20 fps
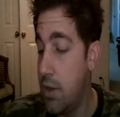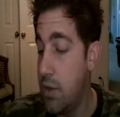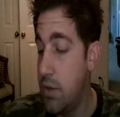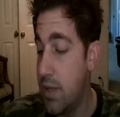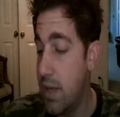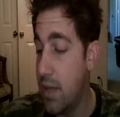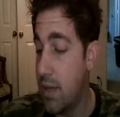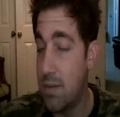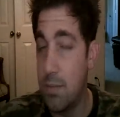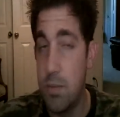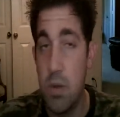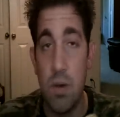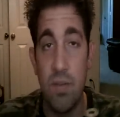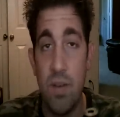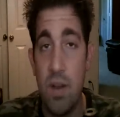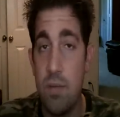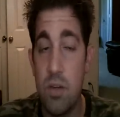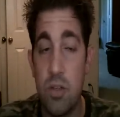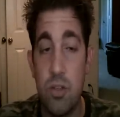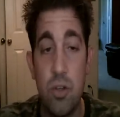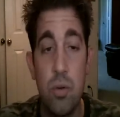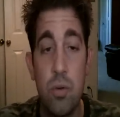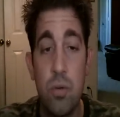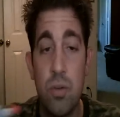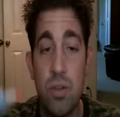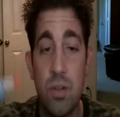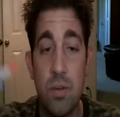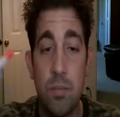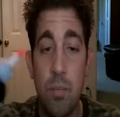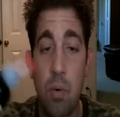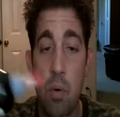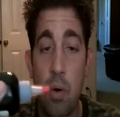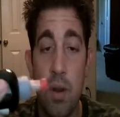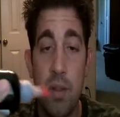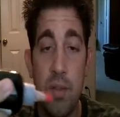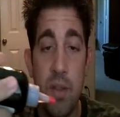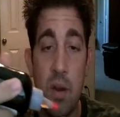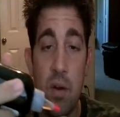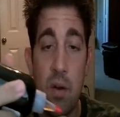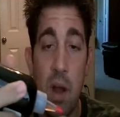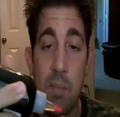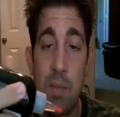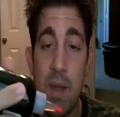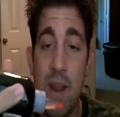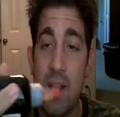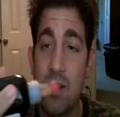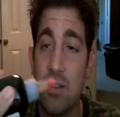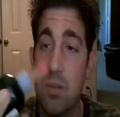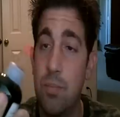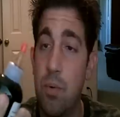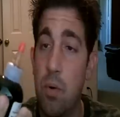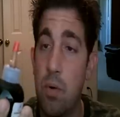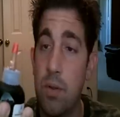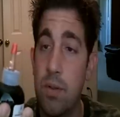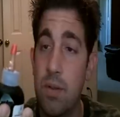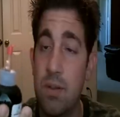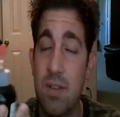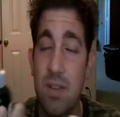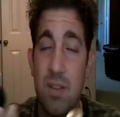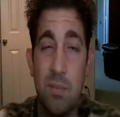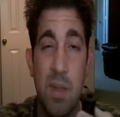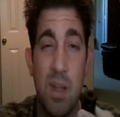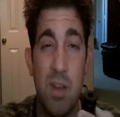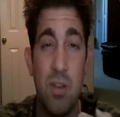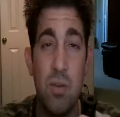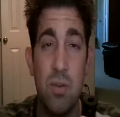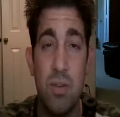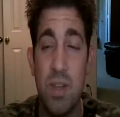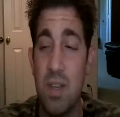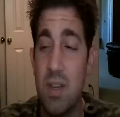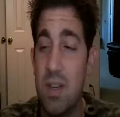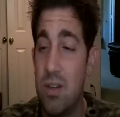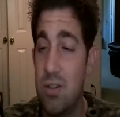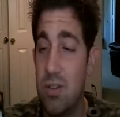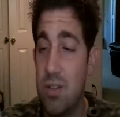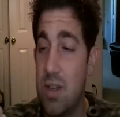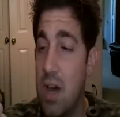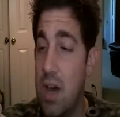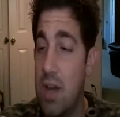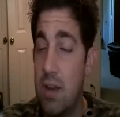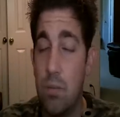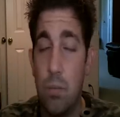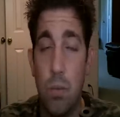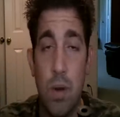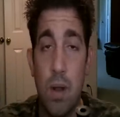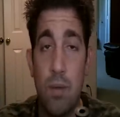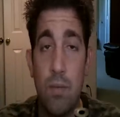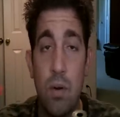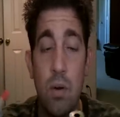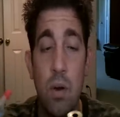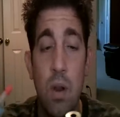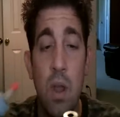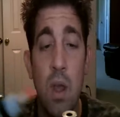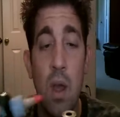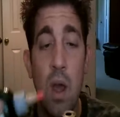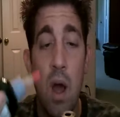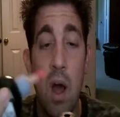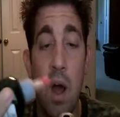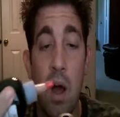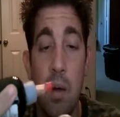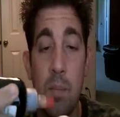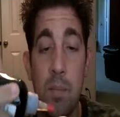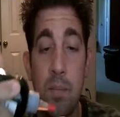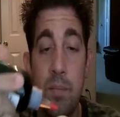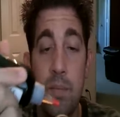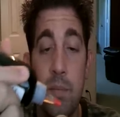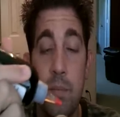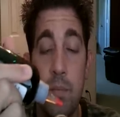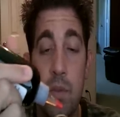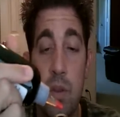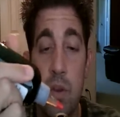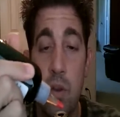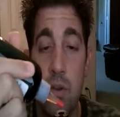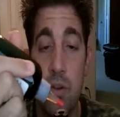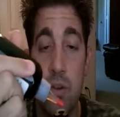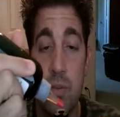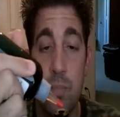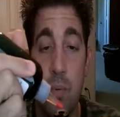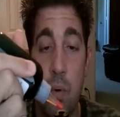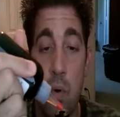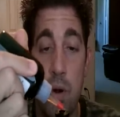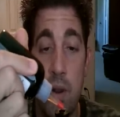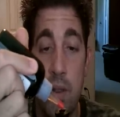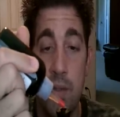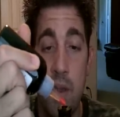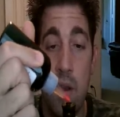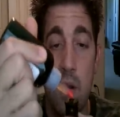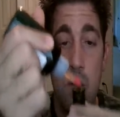You take some of your favorite juice and pour it in there. I'm not actually pouring this because I'm not using it. I just got it, whatever. You know, just pour it in